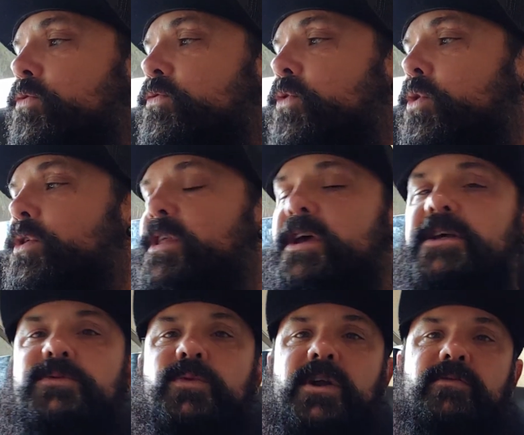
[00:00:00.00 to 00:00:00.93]
For
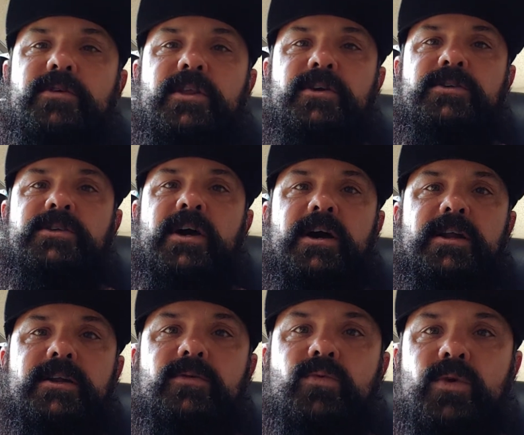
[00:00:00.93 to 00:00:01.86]
this, whenever they're
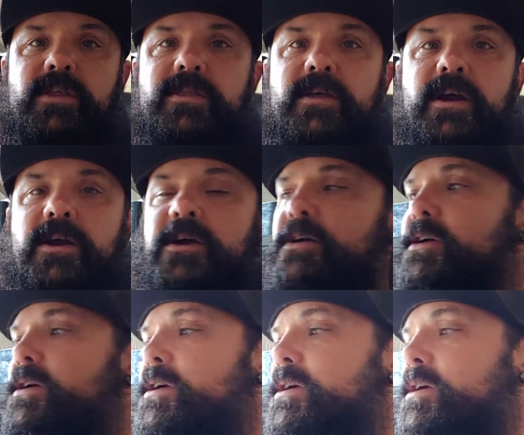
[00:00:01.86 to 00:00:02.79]
done with
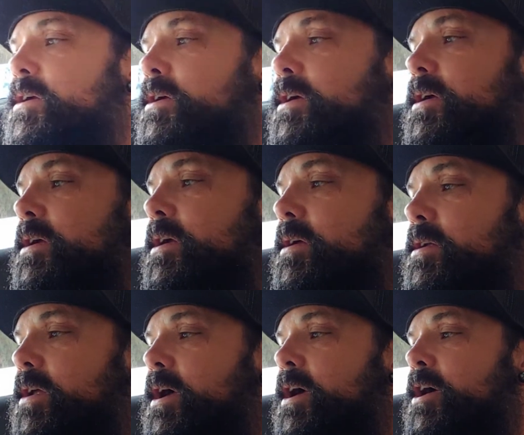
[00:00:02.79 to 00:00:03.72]
their
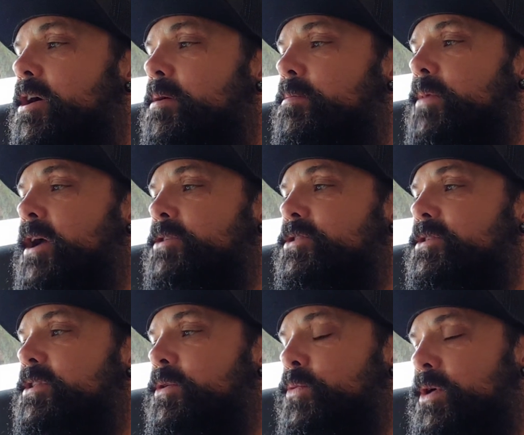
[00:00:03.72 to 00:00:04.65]

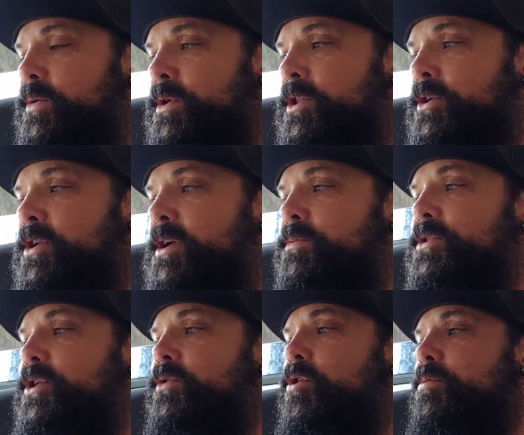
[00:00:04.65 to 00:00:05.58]
when they're done with
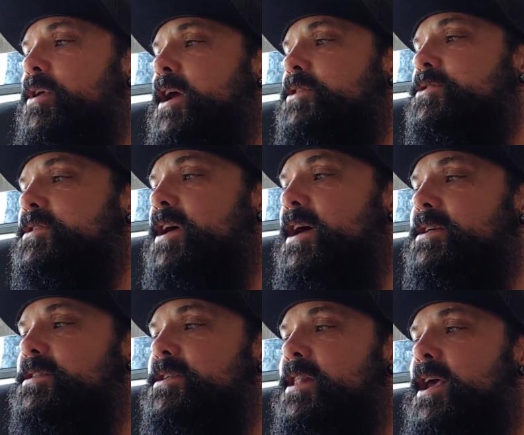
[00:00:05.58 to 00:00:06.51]
their aerobic
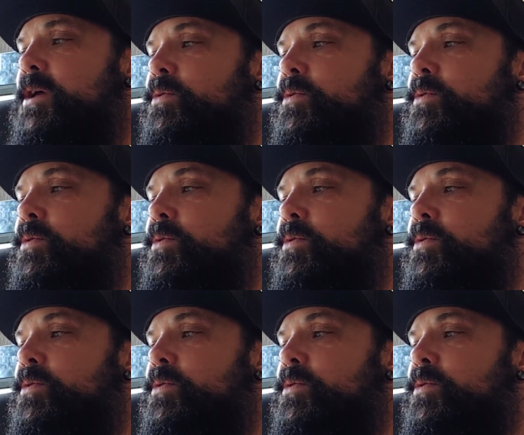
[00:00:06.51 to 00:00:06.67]
exercise, they